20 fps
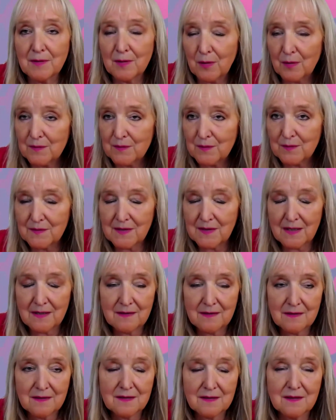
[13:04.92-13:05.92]
also
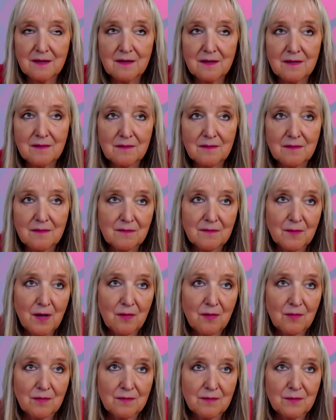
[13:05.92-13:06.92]
send
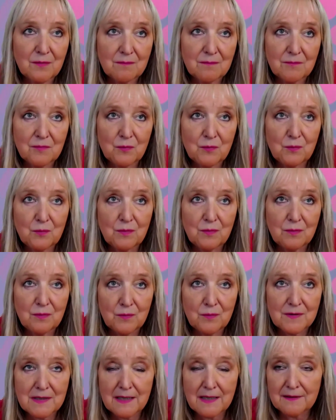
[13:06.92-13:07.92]
our new
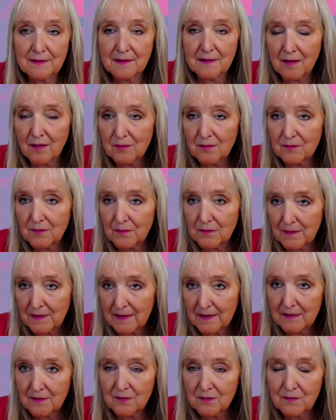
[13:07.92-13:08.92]
newsletter out with a
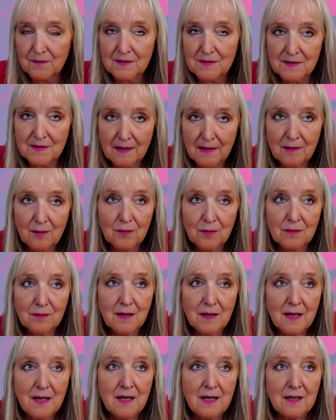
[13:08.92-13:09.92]
link to this dialogue.
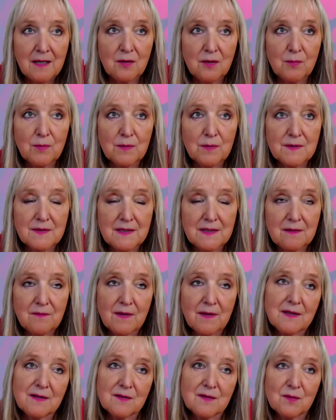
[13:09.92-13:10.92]
You will see it
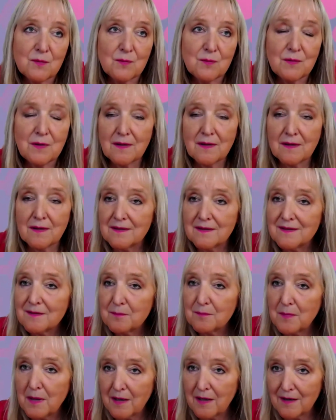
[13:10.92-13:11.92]
very soon. And
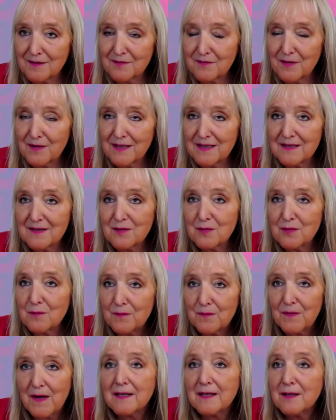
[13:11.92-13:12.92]
my last thing is to
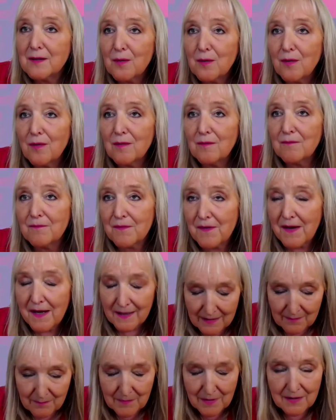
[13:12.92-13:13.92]
thank you all
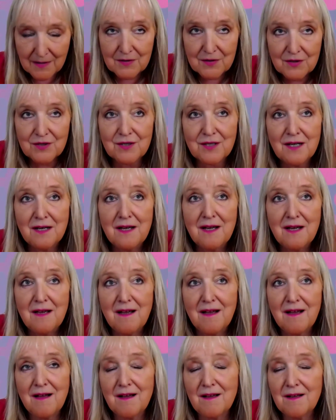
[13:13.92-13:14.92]
very much
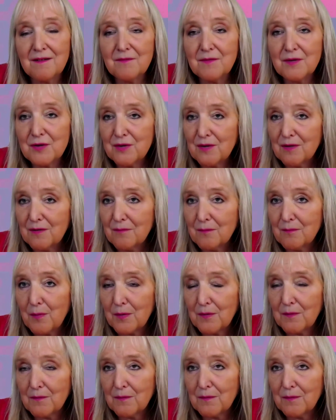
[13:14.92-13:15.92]
and wish you a
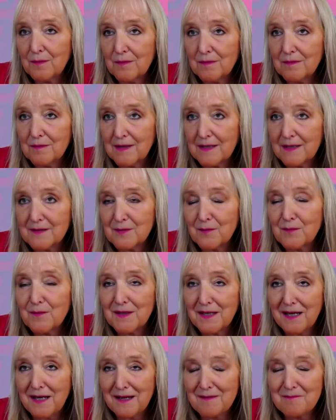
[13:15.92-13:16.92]
wonderful rest of the
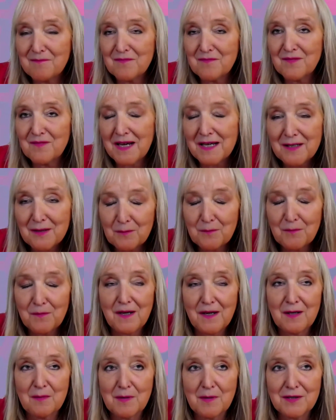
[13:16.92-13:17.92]
day. Thank you
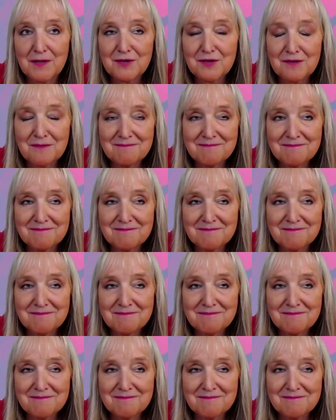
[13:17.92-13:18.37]
very much.